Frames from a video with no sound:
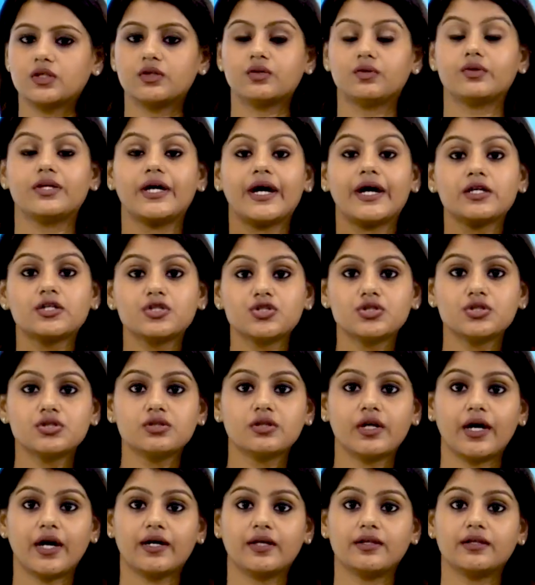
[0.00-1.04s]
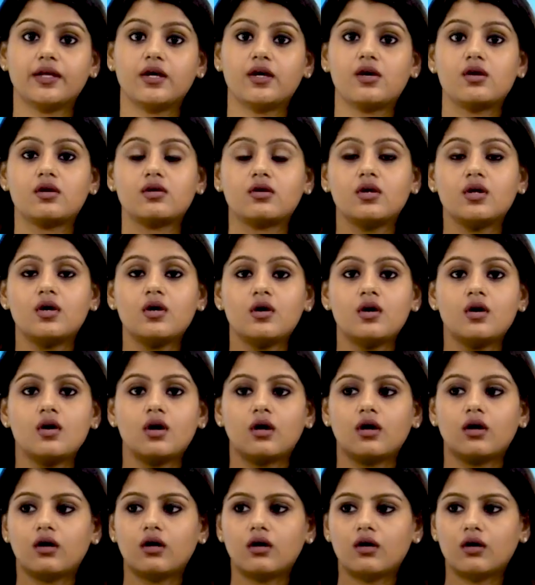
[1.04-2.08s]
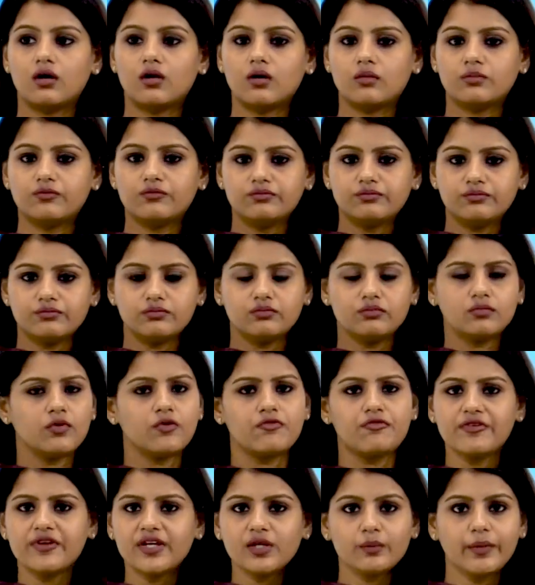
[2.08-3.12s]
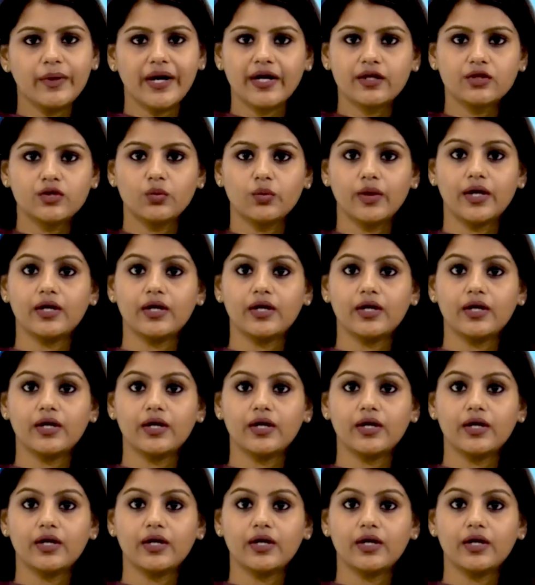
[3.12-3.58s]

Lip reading: reaction and their uh, feedback to